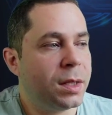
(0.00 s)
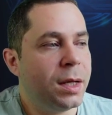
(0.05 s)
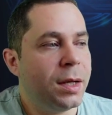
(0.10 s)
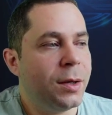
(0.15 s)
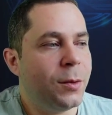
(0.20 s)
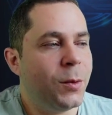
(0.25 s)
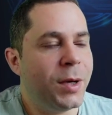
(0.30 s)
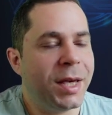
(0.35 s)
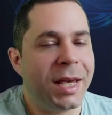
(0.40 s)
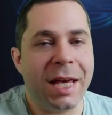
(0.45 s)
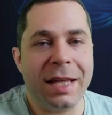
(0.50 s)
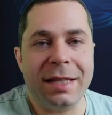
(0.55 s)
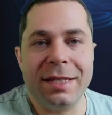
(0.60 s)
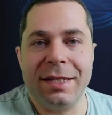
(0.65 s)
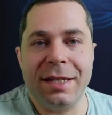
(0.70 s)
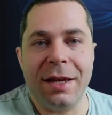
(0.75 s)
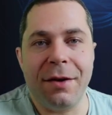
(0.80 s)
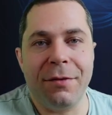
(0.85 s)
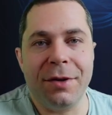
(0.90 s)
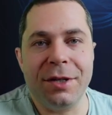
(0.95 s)
We get
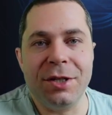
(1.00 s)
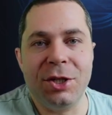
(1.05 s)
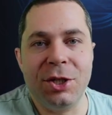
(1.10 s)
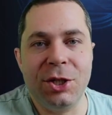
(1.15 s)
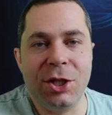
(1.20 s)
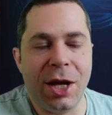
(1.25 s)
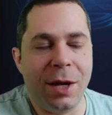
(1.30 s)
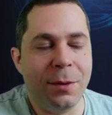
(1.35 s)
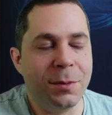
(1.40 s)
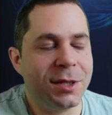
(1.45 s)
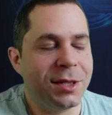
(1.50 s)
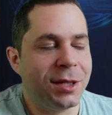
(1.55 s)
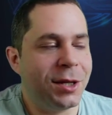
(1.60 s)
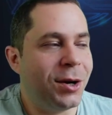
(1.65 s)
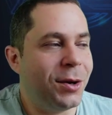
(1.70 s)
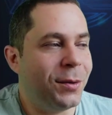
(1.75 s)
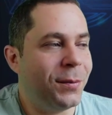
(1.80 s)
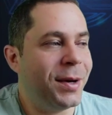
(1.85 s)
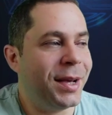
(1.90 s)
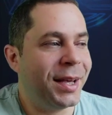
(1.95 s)
7 gems.
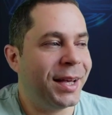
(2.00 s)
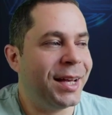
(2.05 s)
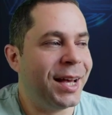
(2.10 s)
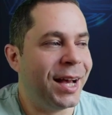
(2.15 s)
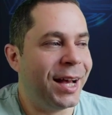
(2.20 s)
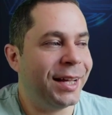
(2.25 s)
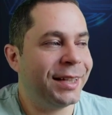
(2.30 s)
Oh my god.